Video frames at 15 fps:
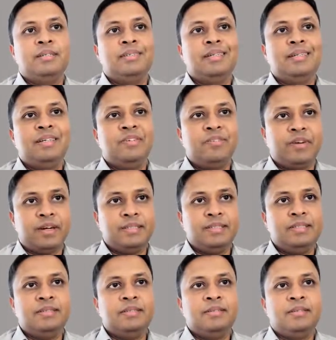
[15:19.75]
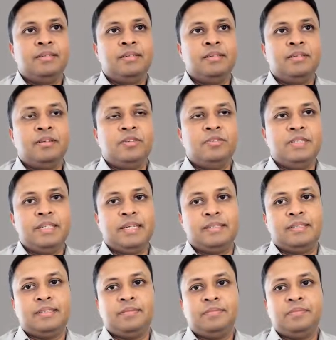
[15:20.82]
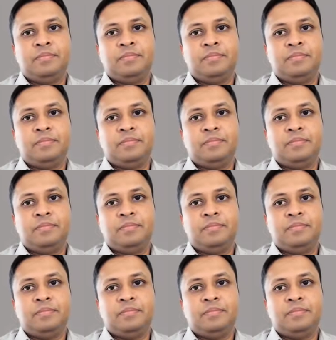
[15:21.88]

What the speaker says: the difference of sets.